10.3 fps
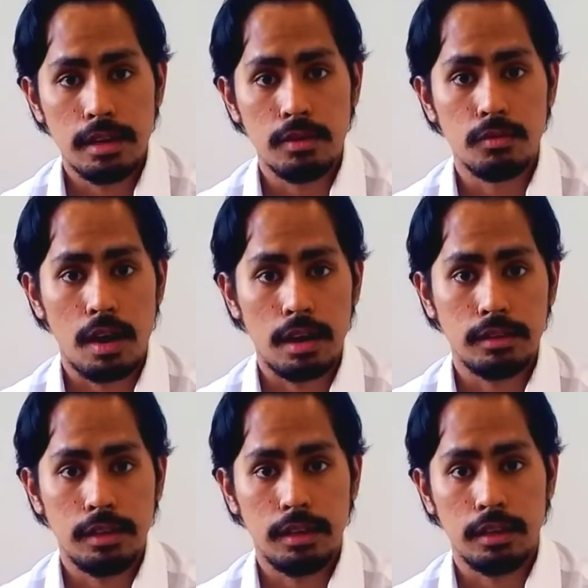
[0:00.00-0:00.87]
in
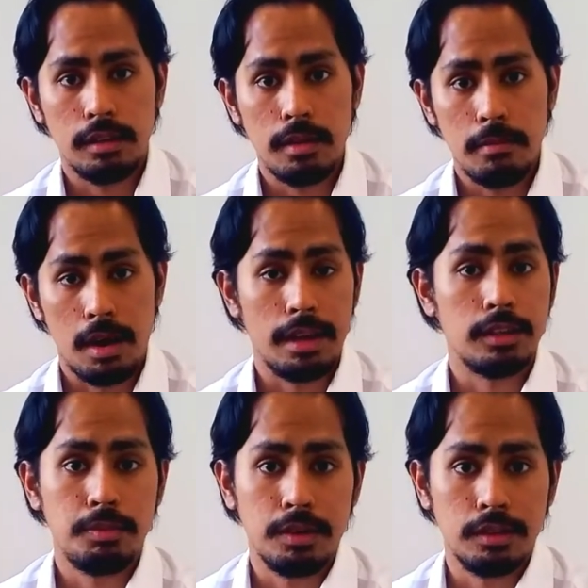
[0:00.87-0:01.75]
writing my
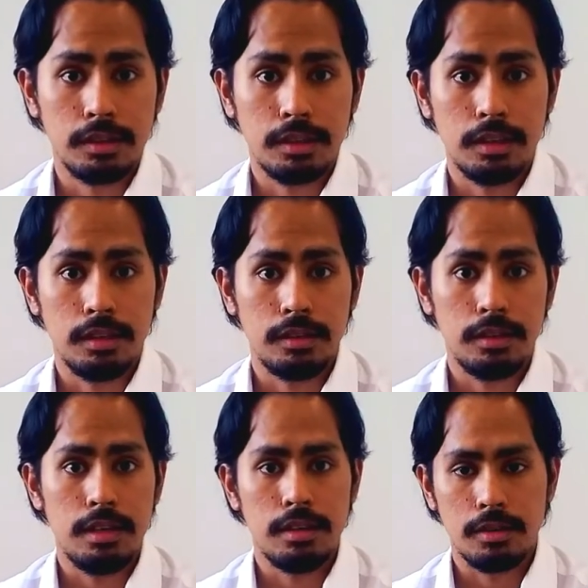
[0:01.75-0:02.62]
experiences
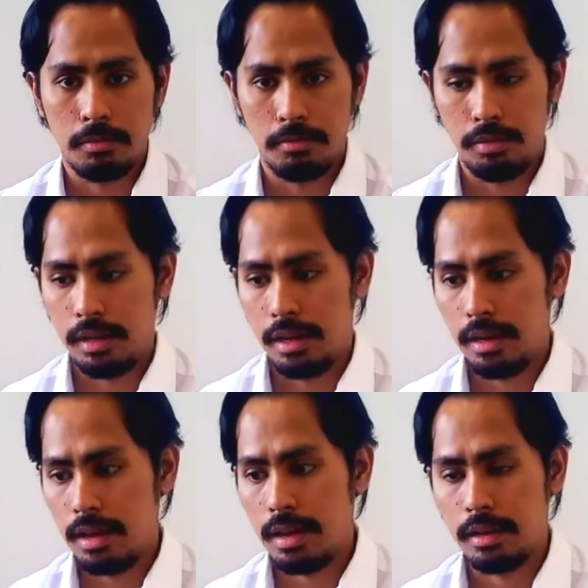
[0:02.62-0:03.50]
in a
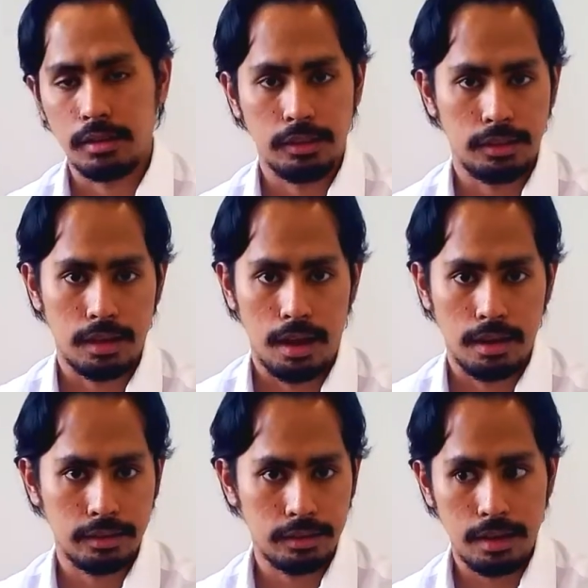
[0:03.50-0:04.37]
complete and
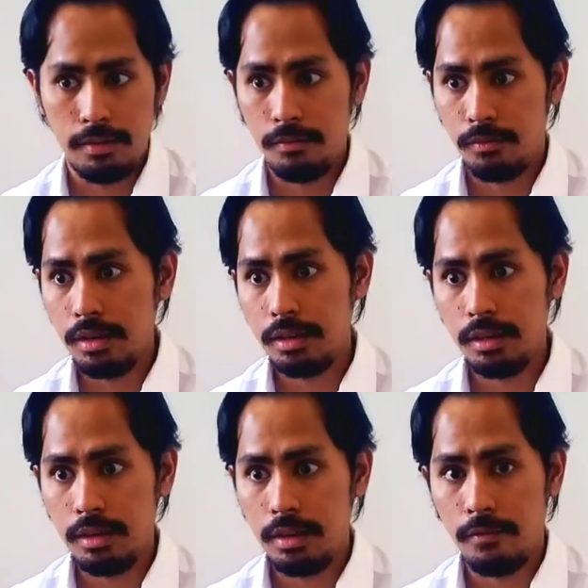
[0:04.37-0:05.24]
concise and
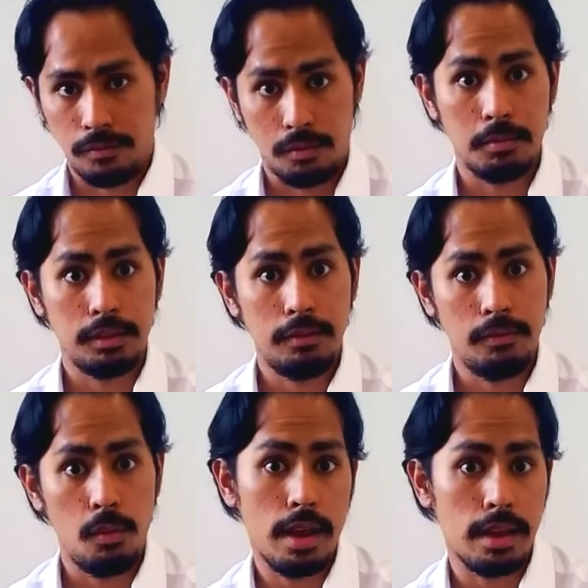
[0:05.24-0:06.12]
really
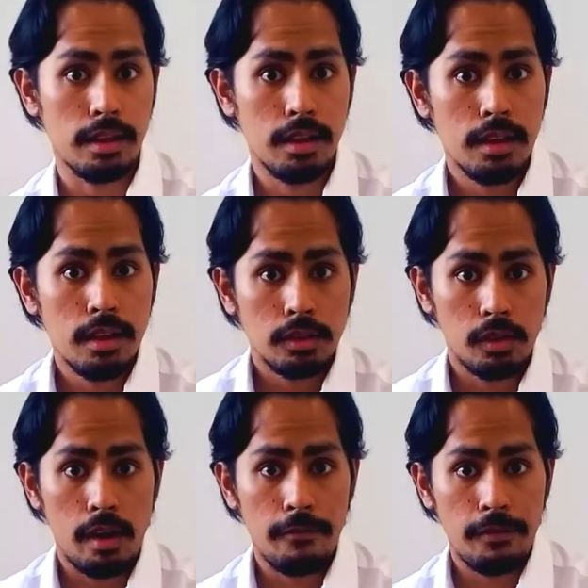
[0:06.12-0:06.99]
informative way.
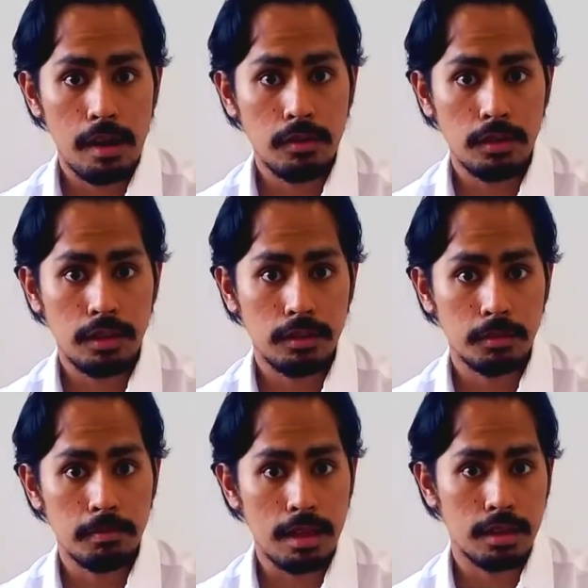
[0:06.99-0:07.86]
So I found
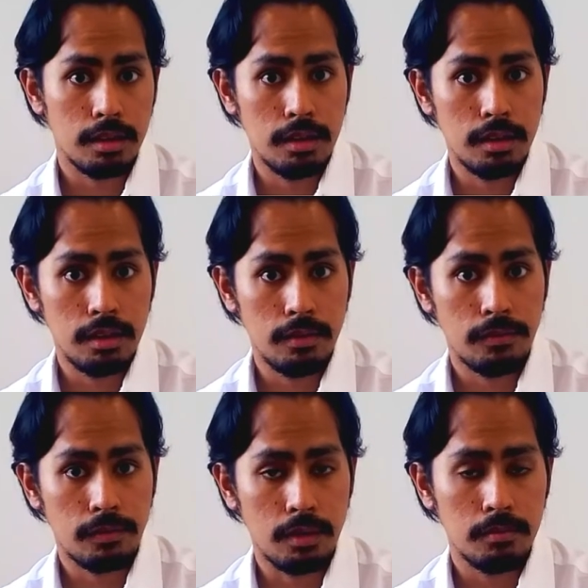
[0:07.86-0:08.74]
this method
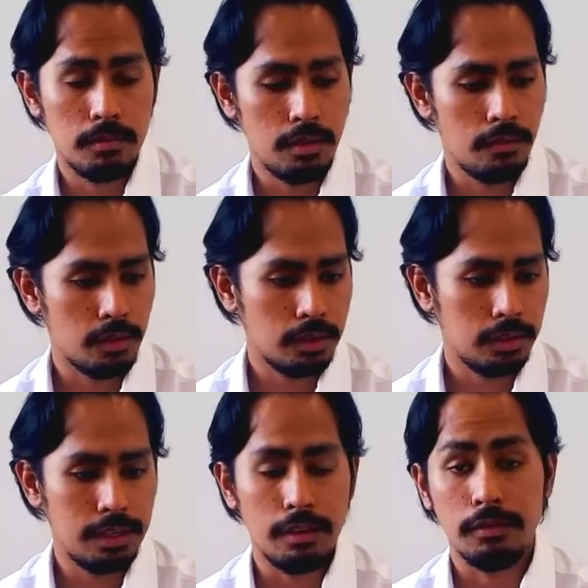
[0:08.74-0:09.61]
from
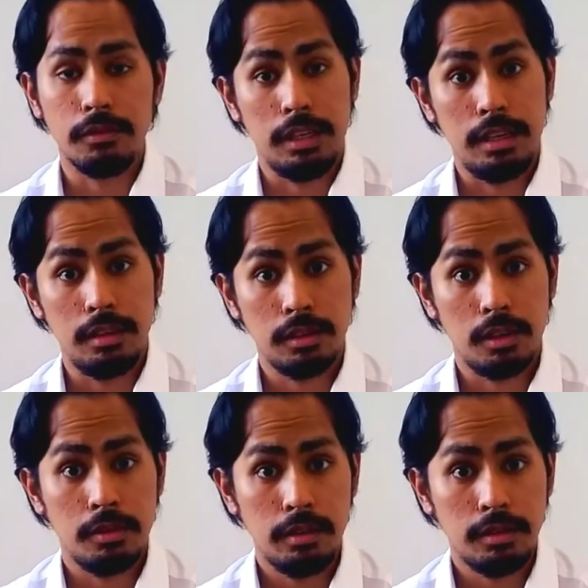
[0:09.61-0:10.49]
University of Leeds
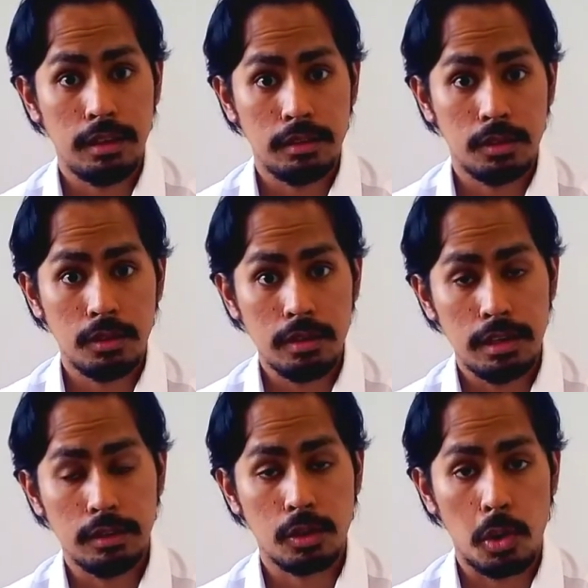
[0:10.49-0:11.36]
Career
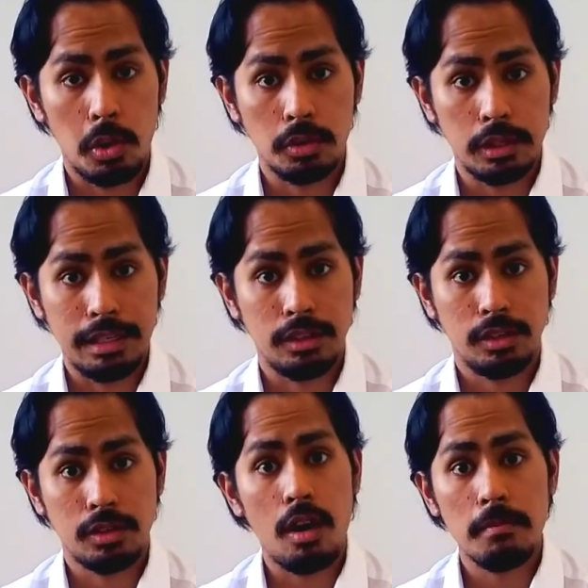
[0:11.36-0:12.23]
Center. It's called the
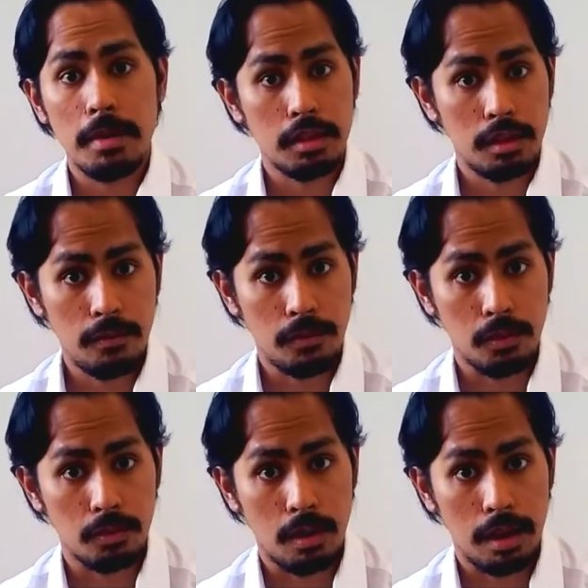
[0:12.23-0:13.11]
STAR method
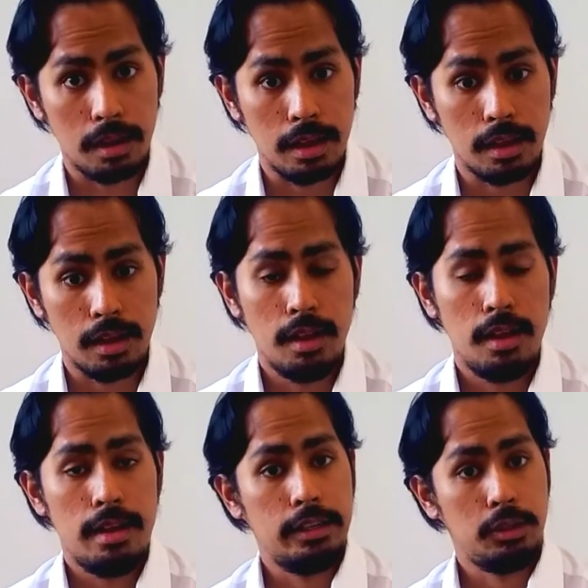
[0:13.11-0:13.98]
for writing
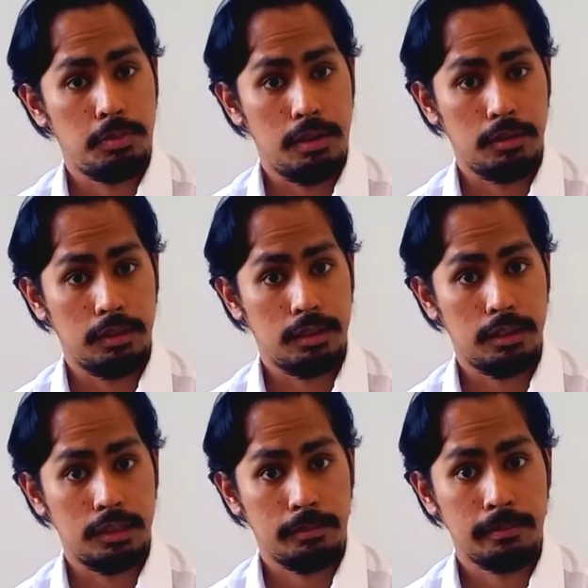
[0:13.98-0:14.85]

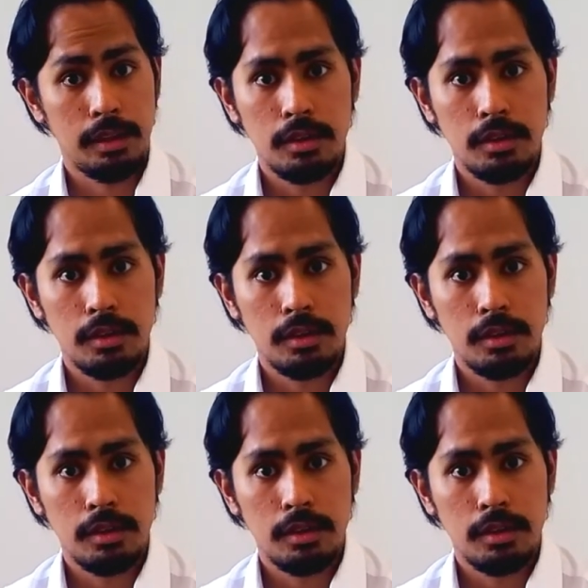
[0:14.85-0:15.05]
experiences.